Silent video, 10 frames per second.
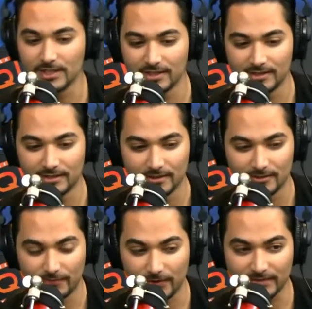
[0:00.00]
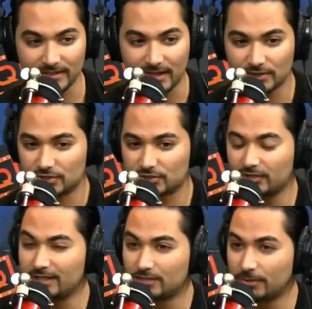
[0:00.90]
Koch. 59th
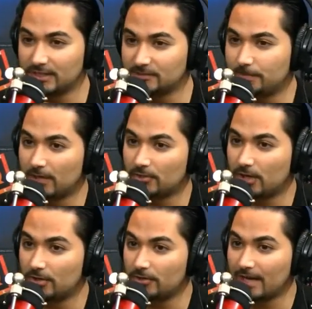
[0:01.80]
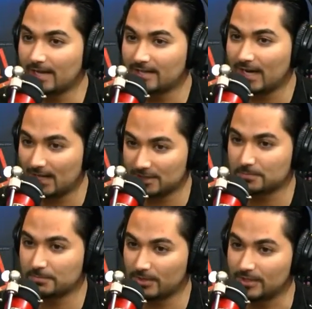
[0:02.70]
Street, Queensboro, Ed, Ed Koch,
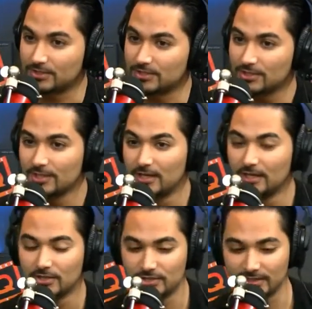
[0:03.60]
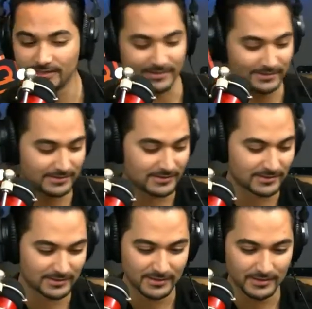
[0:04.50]
Koch bridge. bridge. Jesus.
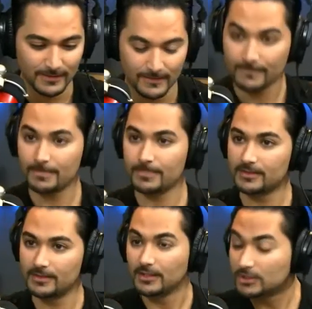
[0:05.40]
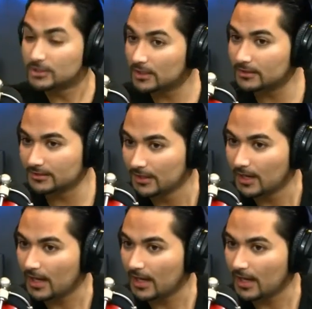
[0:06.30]
It's like it's been married three times.